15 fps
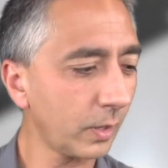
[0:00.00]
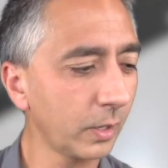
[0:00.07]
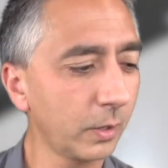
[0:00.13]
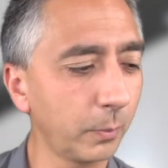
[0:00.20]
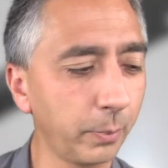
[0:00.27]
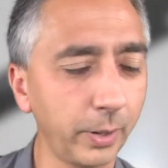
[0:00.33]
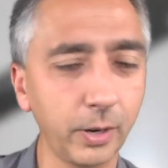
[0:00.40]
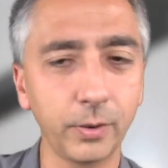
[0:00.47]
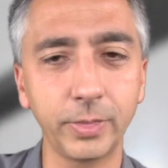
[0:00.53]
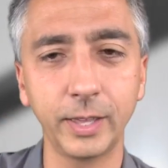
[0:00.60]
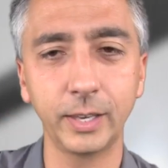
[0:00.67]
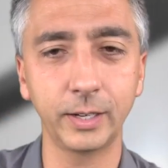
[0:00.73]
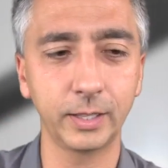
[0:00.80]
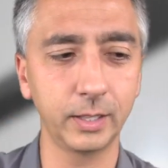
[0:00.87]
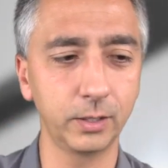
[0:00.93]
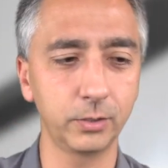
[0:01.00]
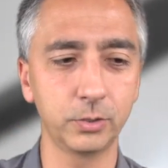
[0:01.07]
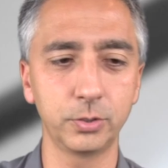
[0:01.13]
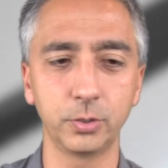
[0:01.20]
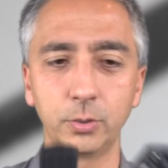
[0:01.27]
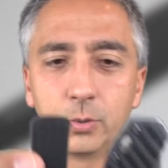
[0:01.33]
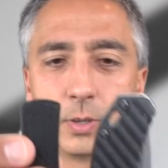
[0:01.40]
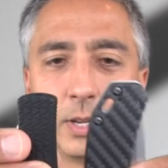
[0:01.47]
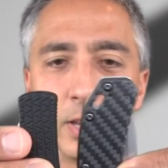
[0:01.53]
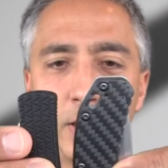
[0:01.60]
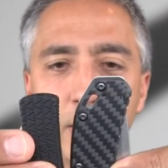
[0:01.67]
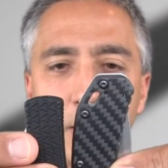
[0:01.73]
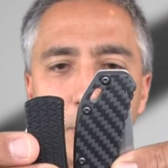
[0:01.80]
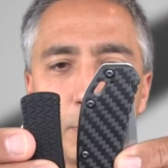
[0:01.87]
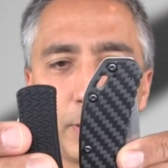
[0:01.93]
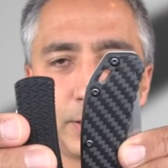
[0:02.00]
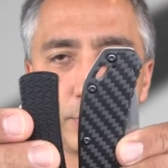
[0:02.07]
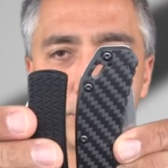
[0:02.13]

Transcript: Compare that again to my